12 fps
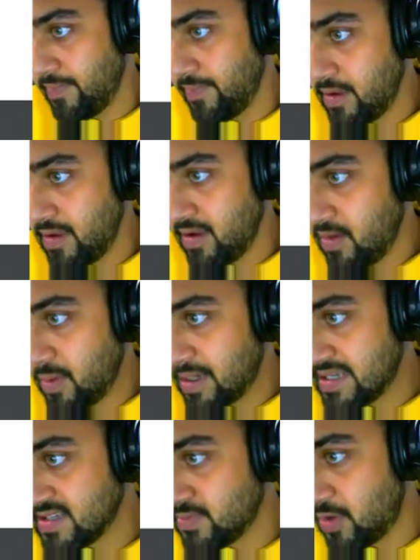What is this
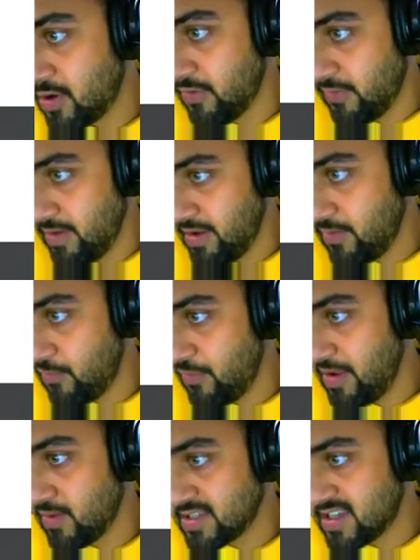mod of v? V was our
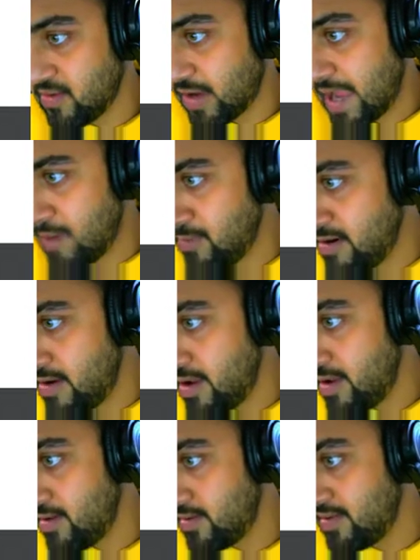vocabulary,
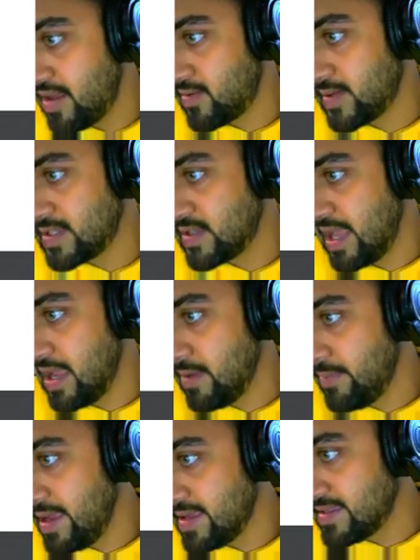that was a, b and
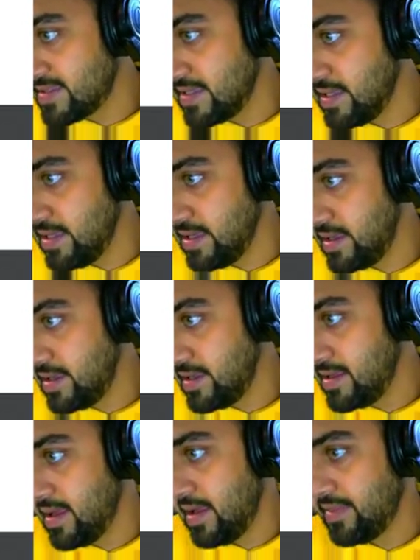c, and
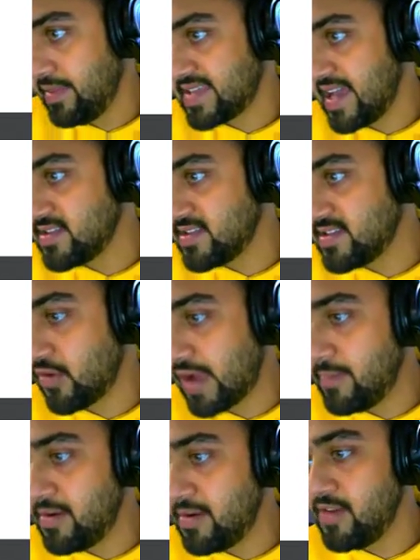the size of vocabulary
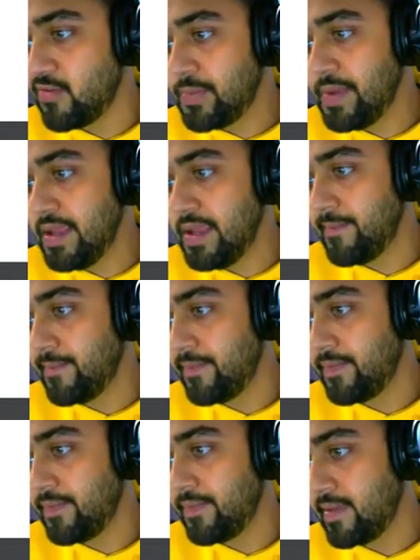would be
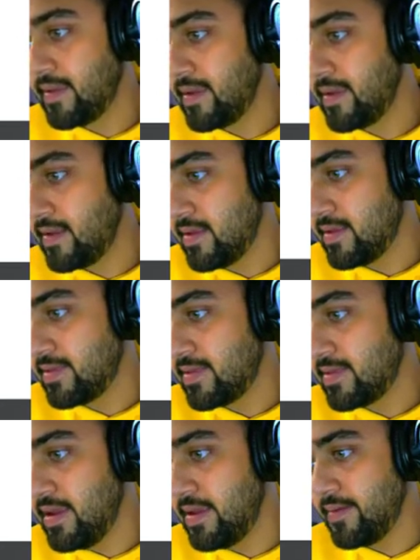3
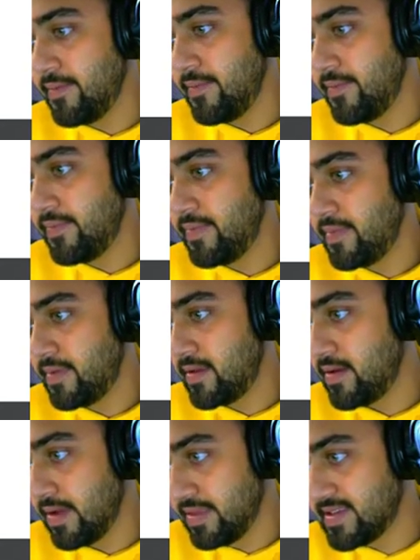in
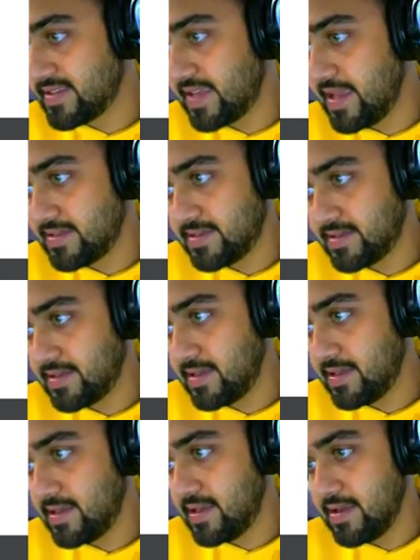this case,
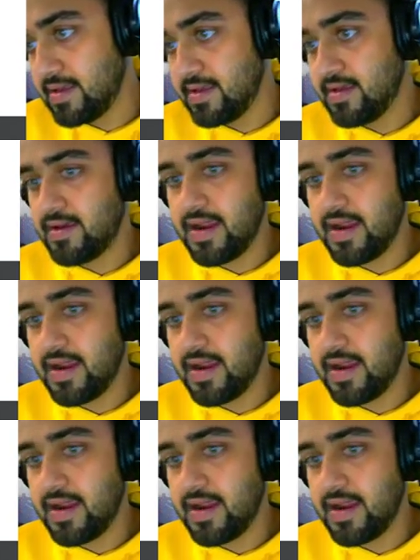right?